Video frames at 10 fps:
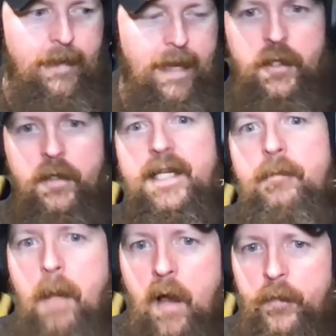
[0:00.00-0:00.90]

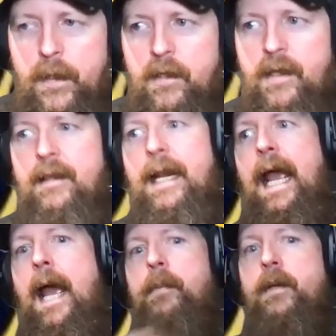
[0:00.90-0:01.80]
HRC mafia thing that
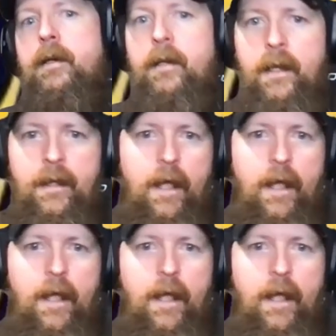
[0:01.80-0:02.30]
happened